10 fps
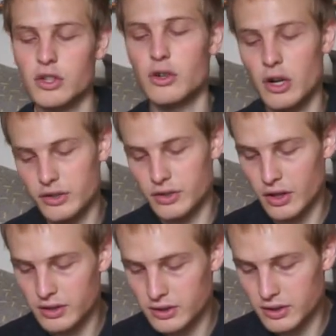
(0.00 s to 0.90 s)
so great
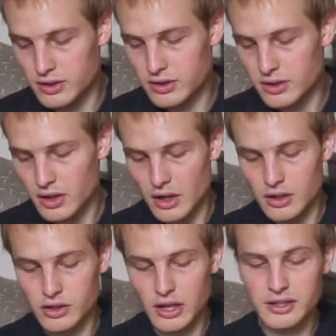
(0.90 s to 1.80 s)
sizes.
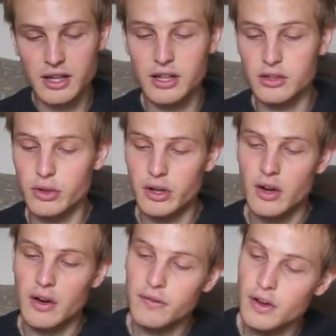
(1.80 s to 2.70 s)
So let's get into it.
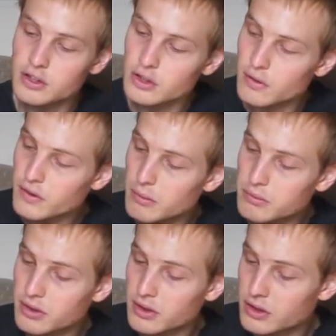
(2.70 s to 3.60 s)
First off,
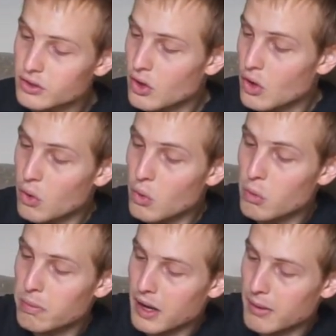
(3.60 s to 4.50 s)
comes in this
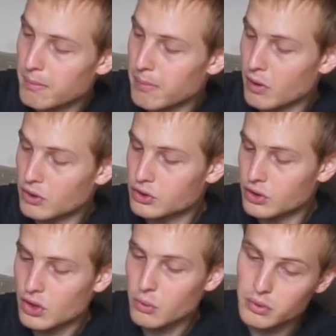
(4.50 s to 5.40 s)
all black
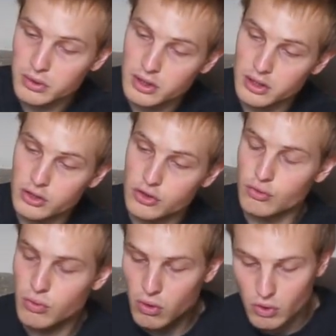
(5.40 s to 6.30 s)
box with this
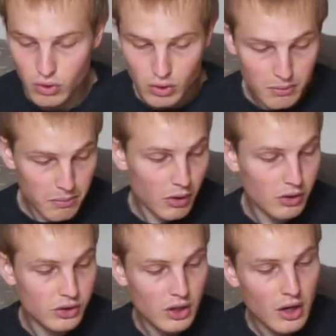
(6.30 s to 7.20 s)
drawer
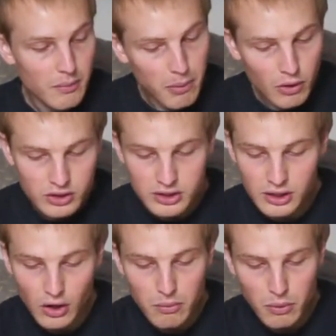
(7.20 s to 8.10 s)
box. Box is
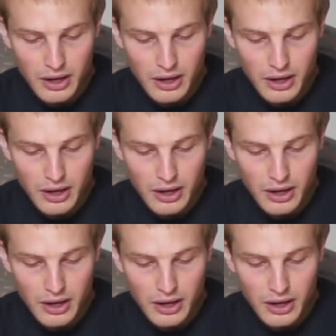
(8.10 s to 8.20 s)
a lot more